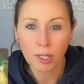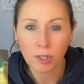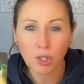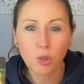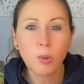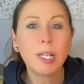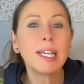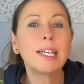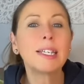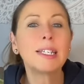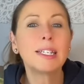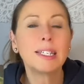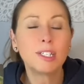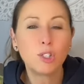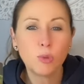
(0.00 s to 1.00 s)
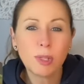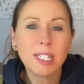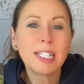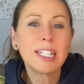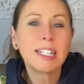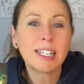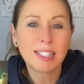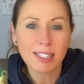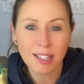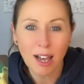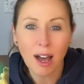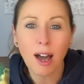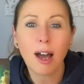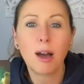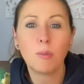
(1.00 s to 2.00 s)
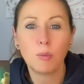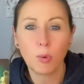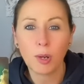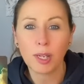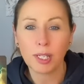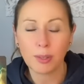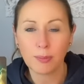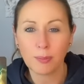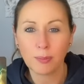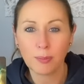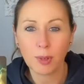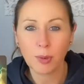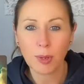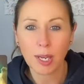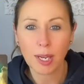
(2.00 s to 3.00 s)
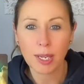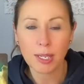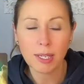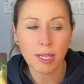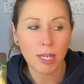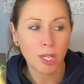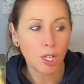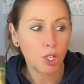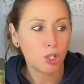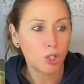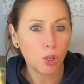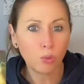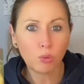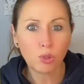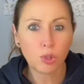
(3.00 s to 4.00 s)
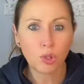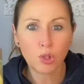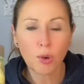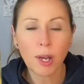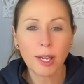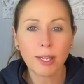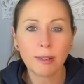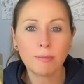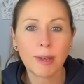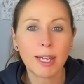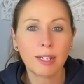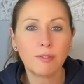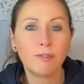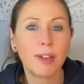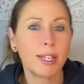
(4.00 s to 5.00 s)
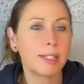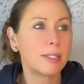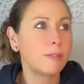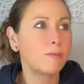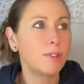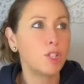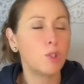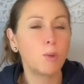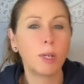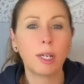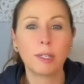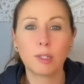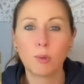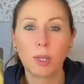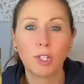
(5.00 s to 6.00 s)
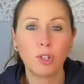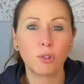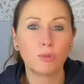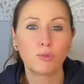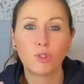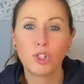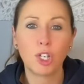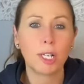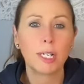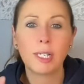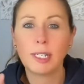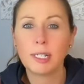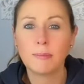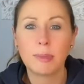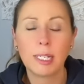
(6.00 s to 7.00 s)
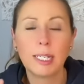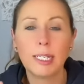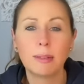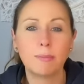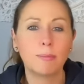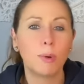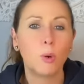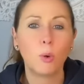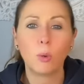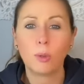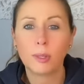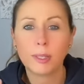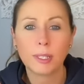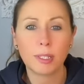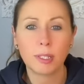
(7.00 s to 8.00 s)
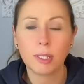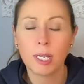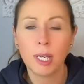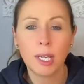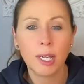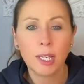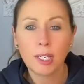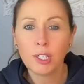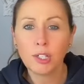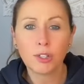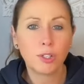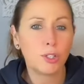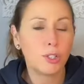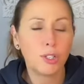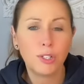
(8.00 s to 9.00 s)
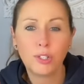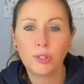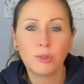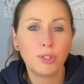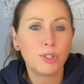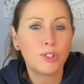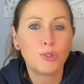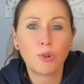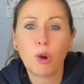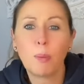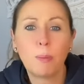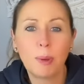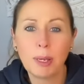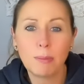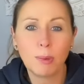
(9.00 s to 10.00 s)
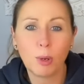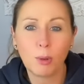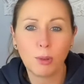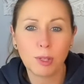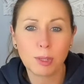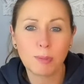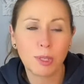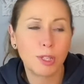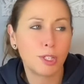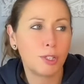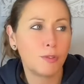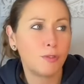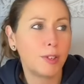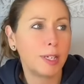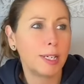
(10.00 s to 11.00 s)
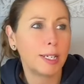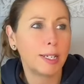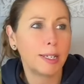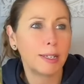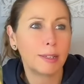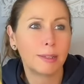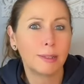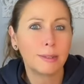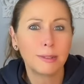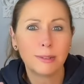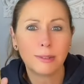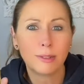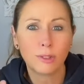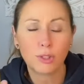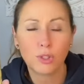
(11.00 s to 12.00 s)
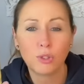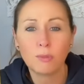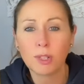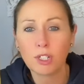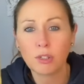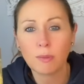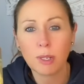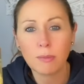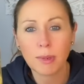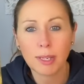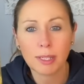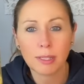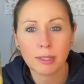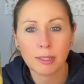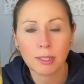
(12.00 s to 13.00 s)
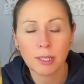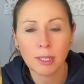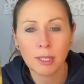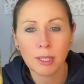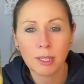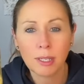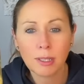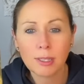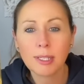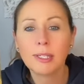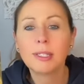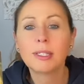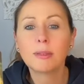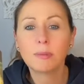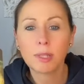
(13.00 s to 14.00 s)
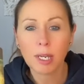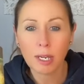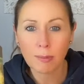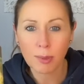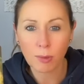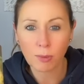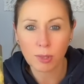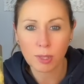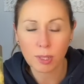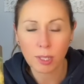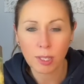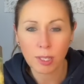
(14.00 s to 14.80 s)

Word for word: Do it in a, do it in a nice, calm way okay? Don't try and manifest and visualize while you're juggling a million balls and you you know you're dropping balls because you're feeling like oh I got too much on my mind. Take some time out.